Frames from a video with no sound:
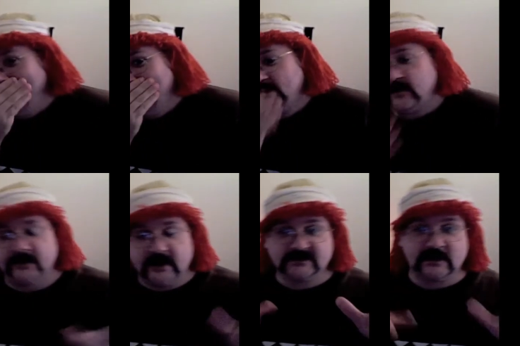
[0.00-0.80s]

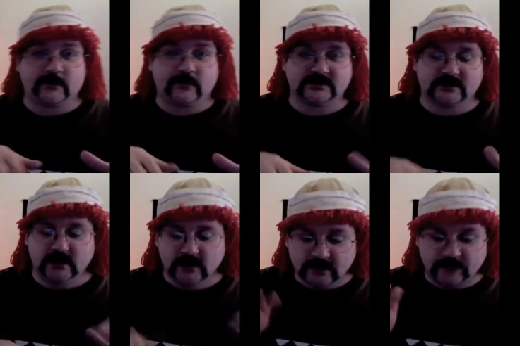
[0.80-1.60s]
That type of person.
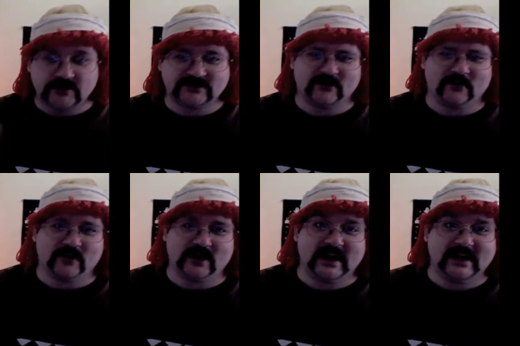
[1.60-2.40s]
The person we really
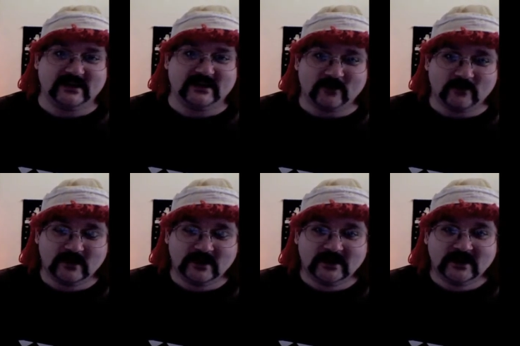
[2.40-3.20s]
hate,
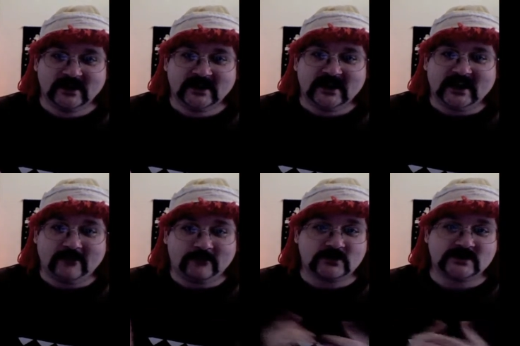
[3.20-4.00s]

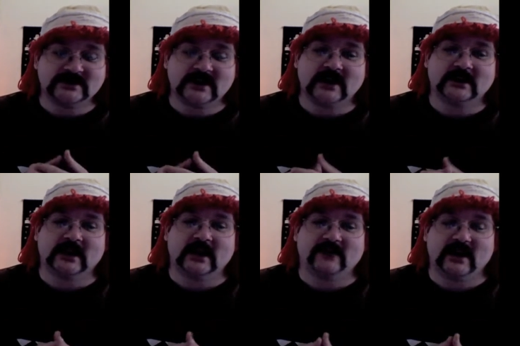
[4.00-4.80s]
Unfortunately, she had to
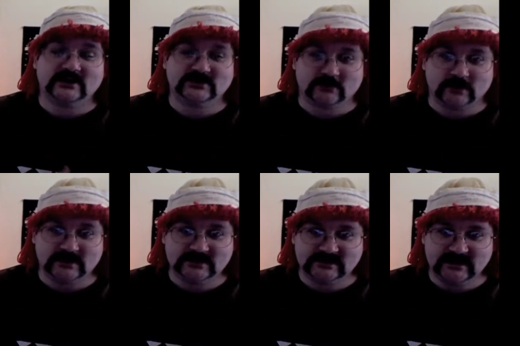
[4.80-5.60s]
laugh at Johnny
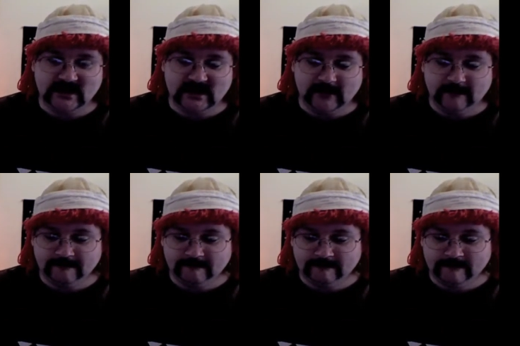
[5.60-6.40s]
C.
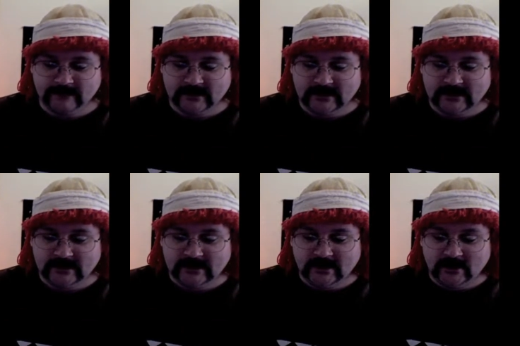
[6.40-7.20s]

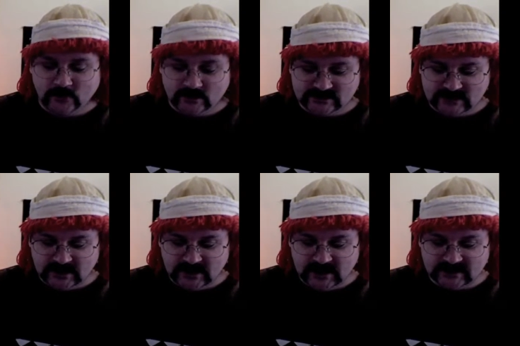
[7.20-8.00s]
Which then
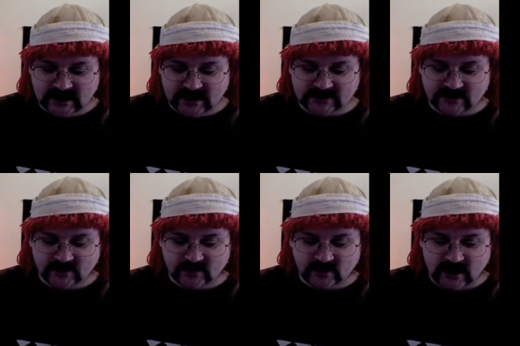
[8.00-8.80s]
he takes
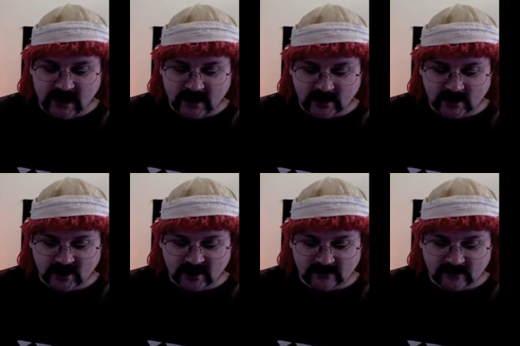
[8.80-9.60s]
her
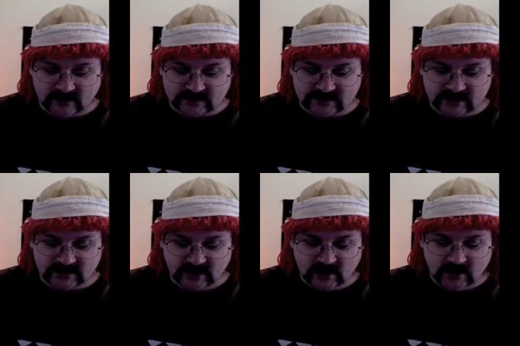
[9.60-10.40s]
hostage
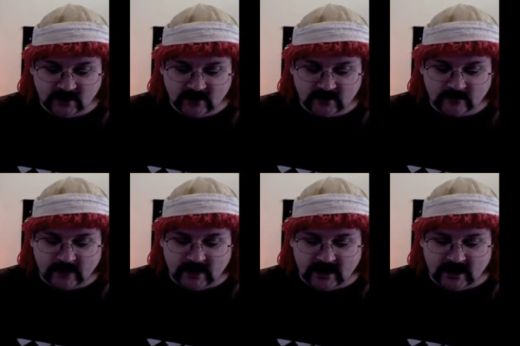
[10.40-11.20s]

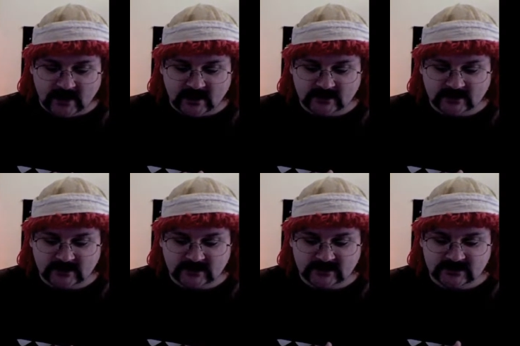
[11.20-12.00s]

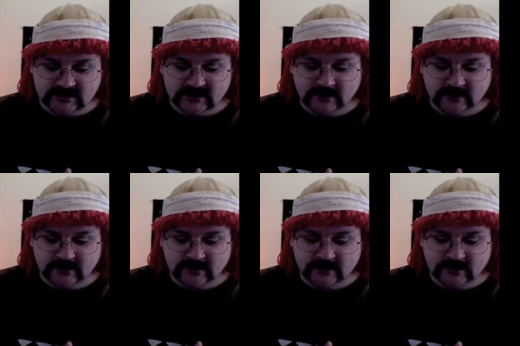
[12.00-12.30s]
and